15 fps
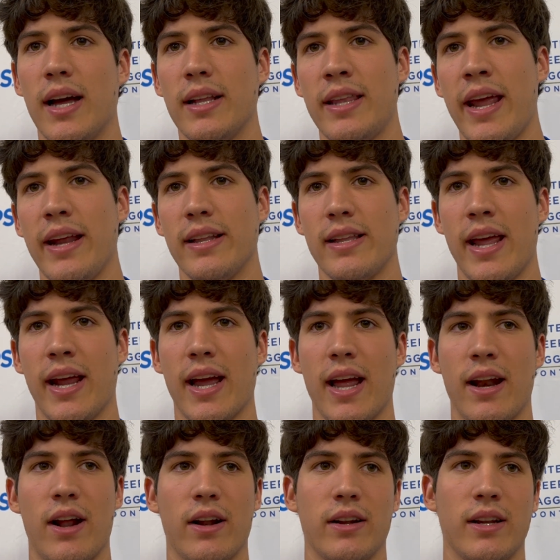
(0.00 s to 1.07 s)
They
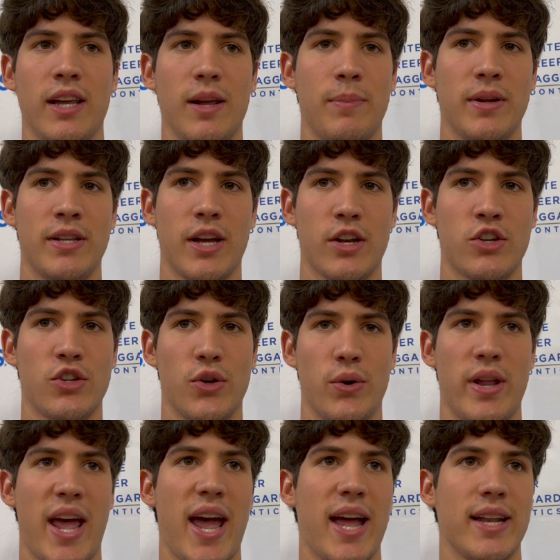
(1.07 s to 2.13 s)
kind of keep in touch through
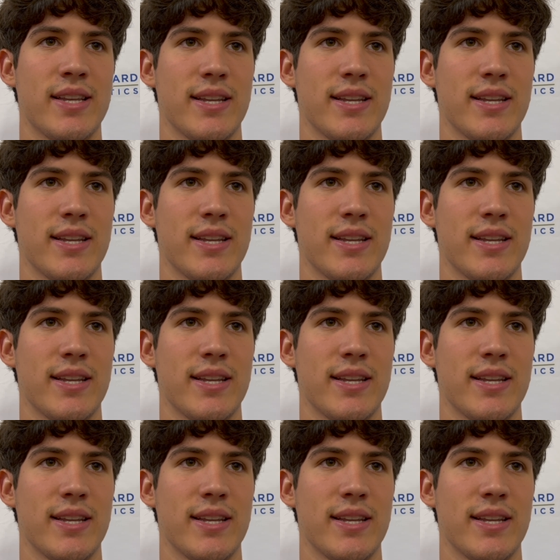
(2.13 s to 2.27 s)
dad.